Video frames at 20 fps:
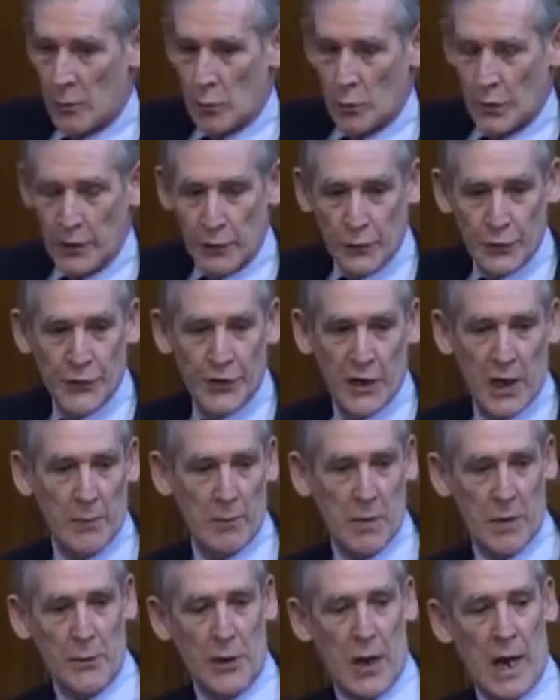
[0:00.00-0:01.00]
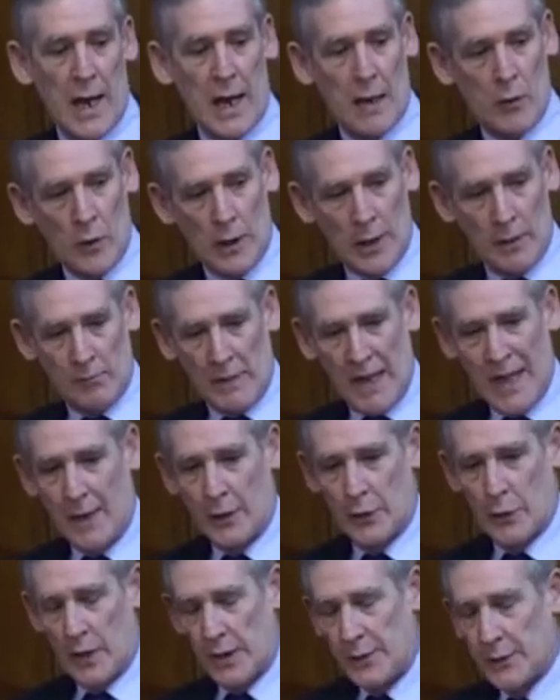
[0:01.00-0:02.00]
We use shape memory alloy
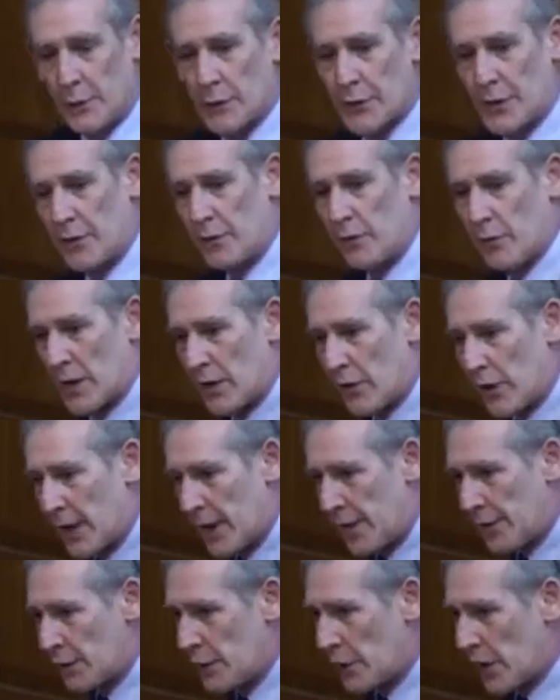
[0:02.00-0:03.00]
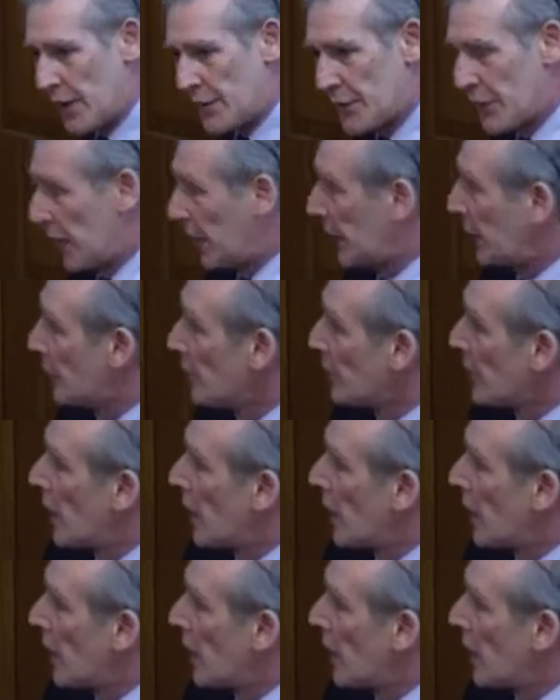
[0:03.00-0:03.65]
actuators because they're very energetic.